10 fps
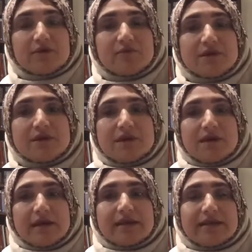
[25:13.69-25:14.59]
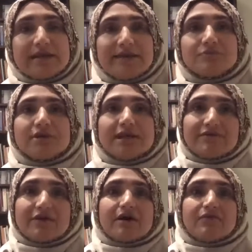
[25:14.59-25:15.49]
And alhamdulillah, I've
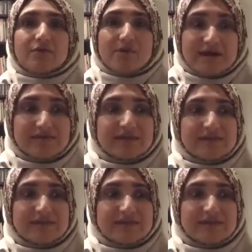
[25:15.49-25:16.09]
arrived at that point.